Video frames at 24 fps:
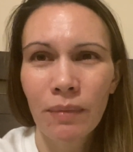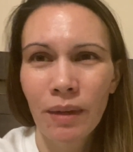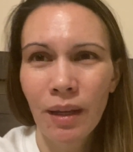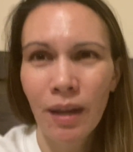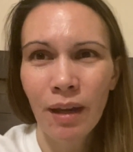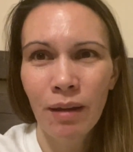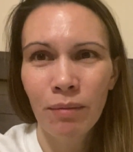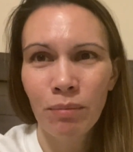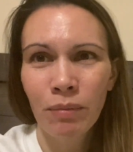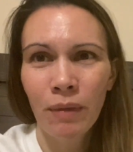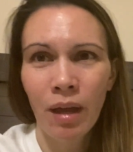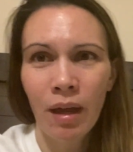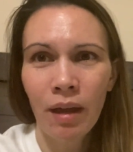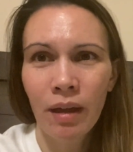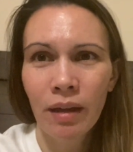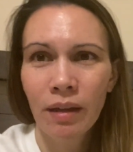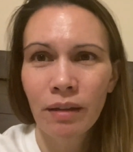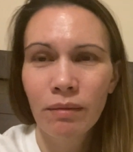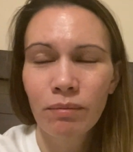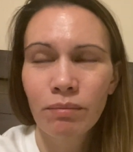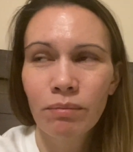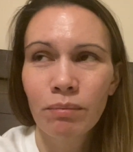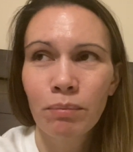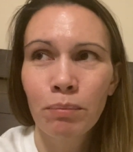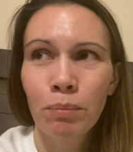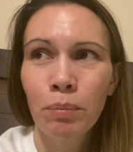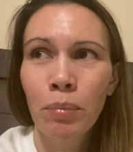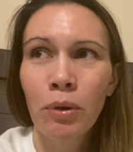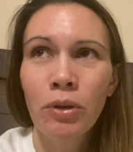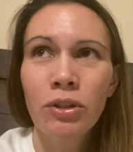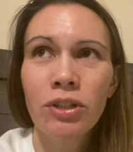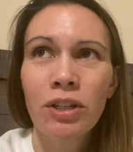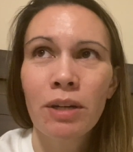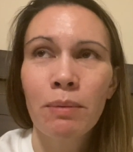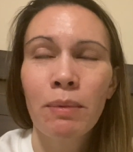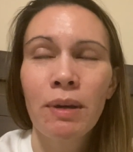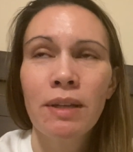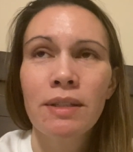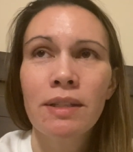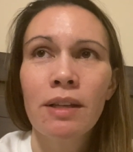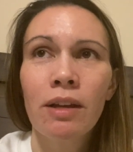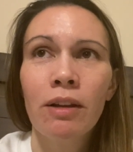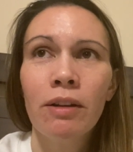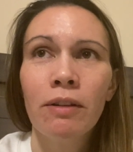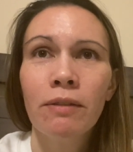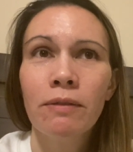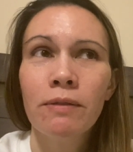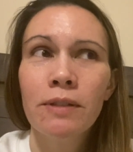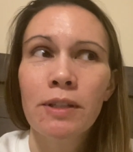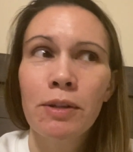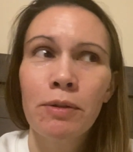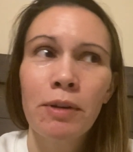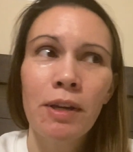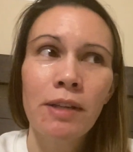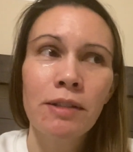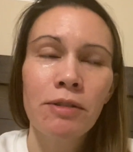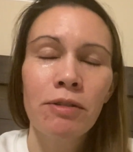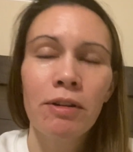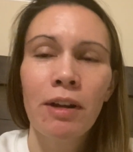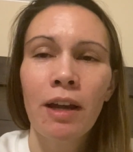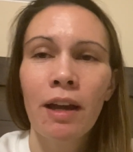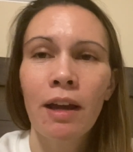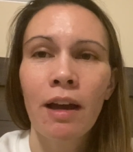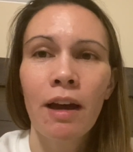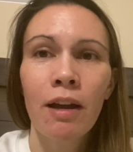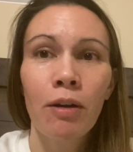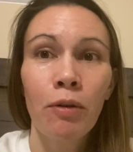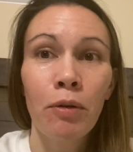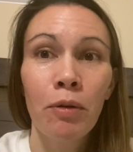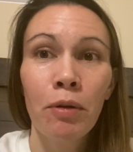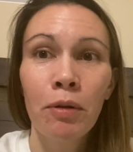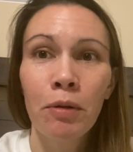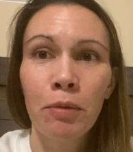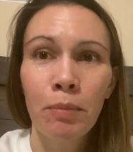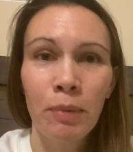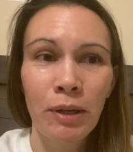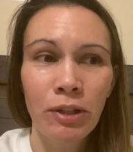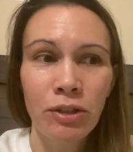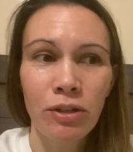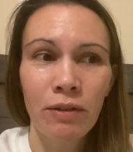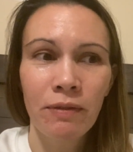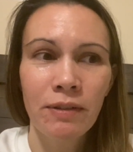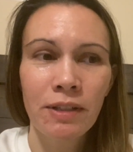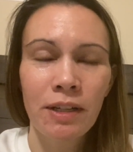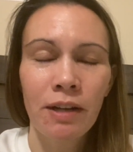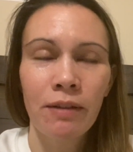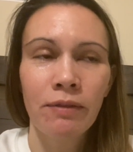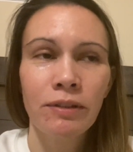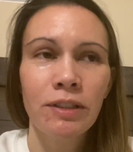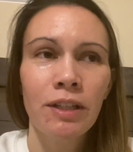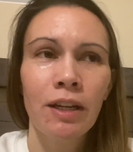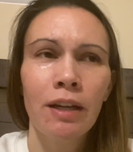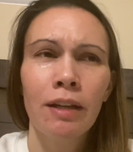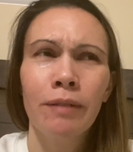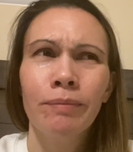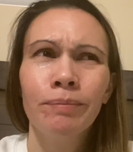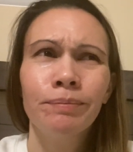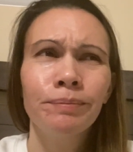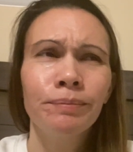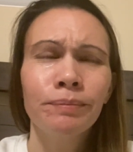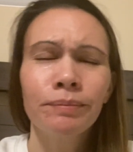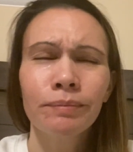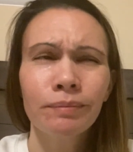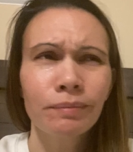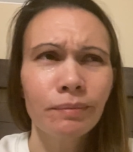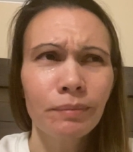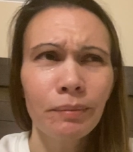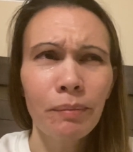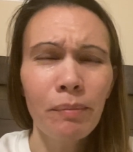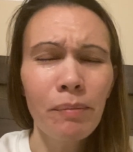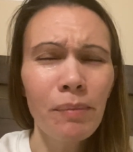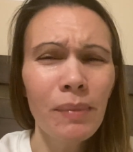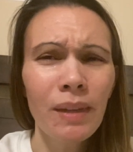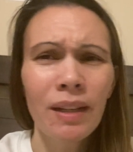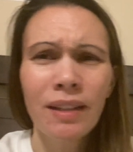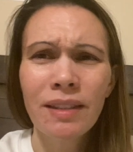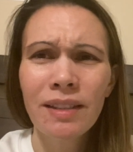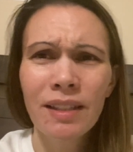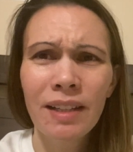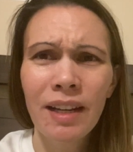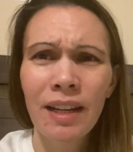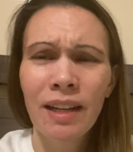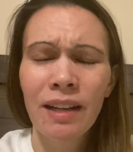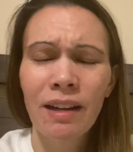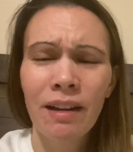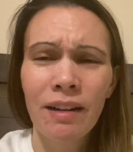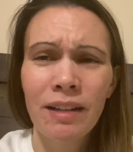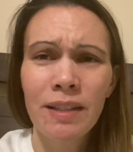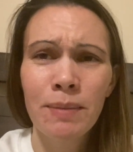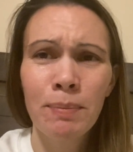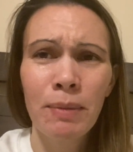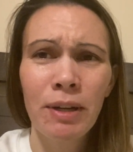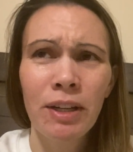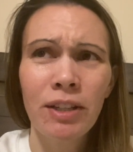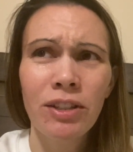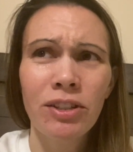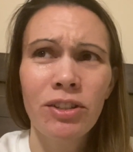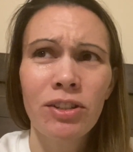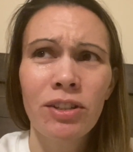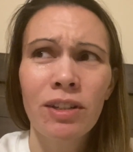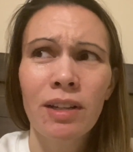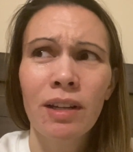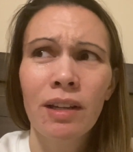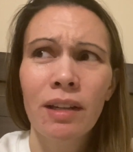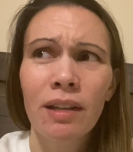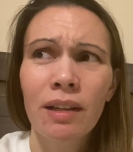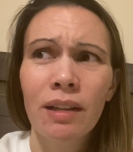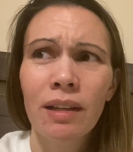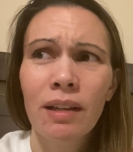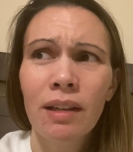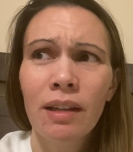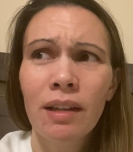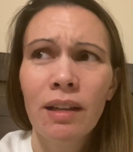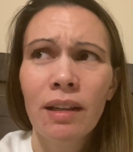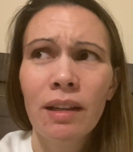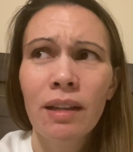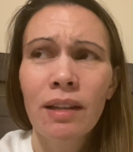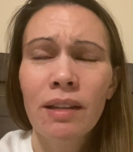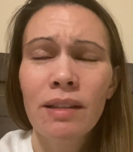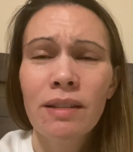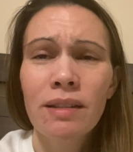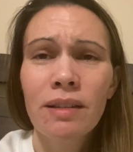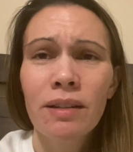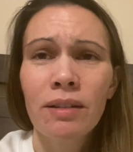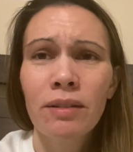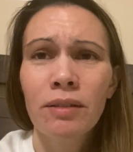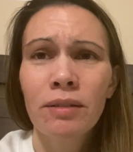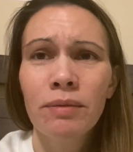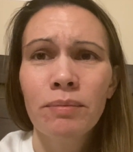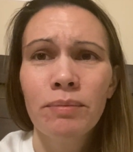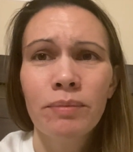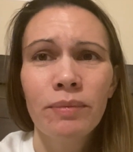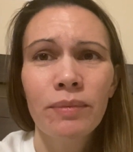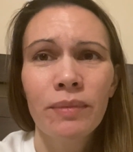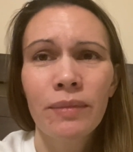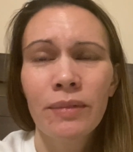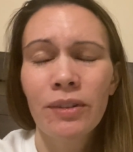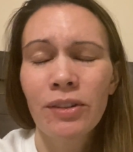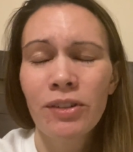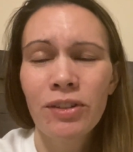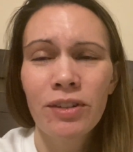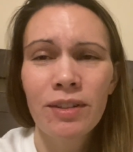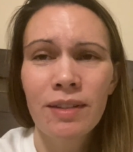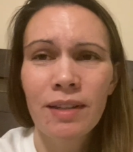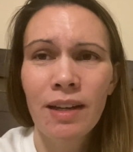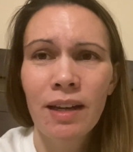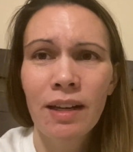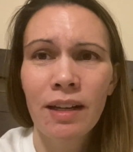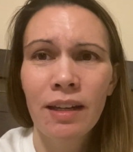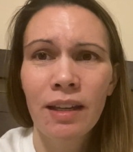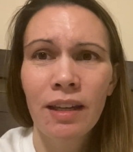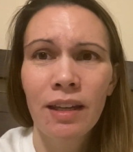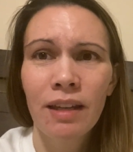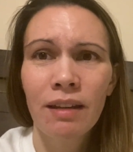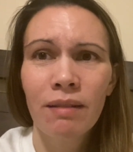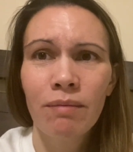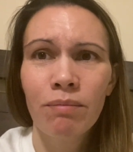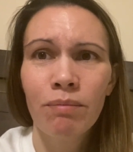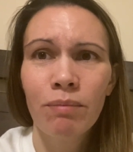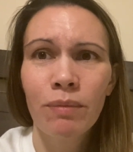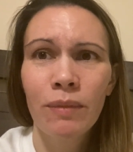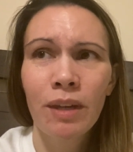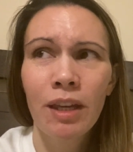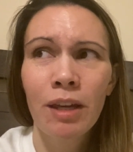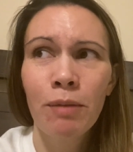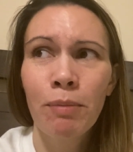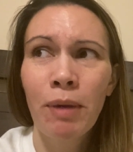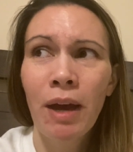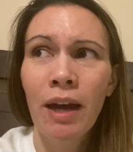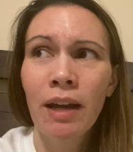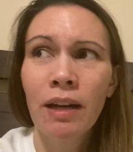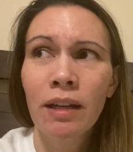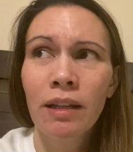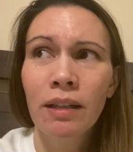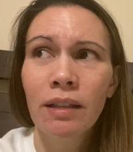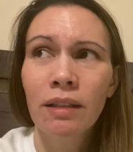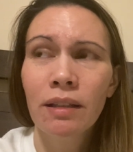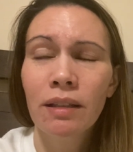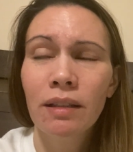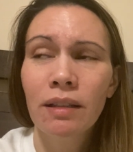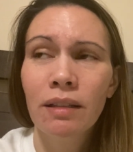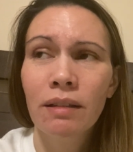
I'm not pushing myself. So yesterday I got a whole bunch of stuff done. Today, not as much. So I just kind of keep at it.